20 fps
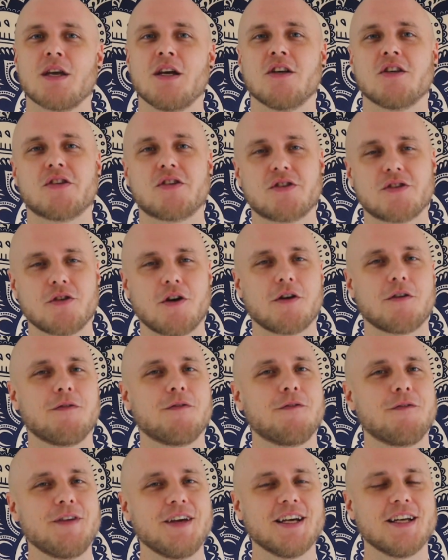start
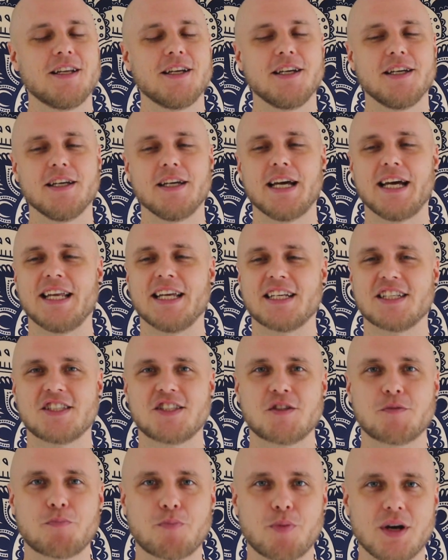feeling and
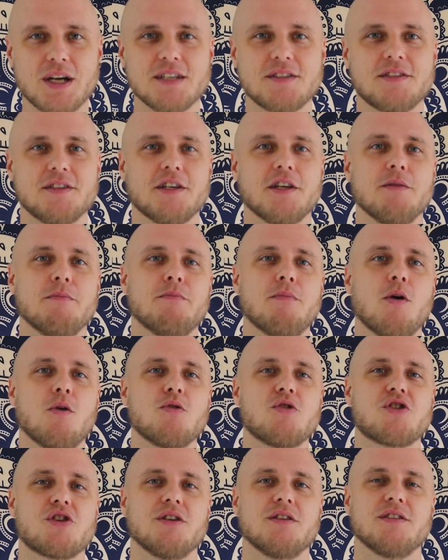expressing
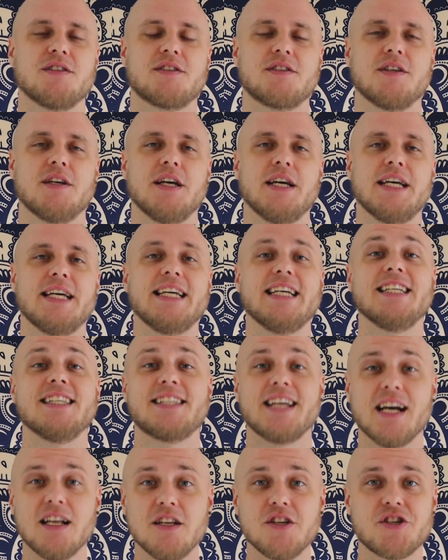emotions
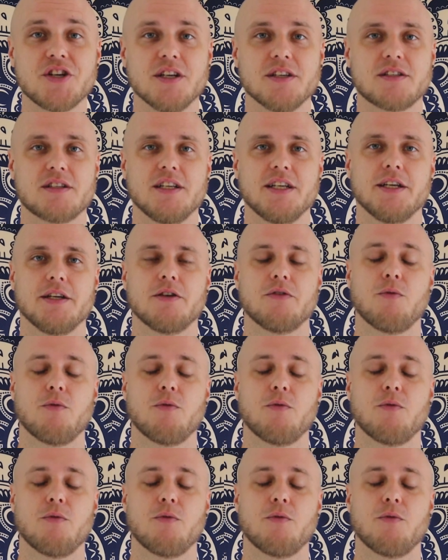intelligently,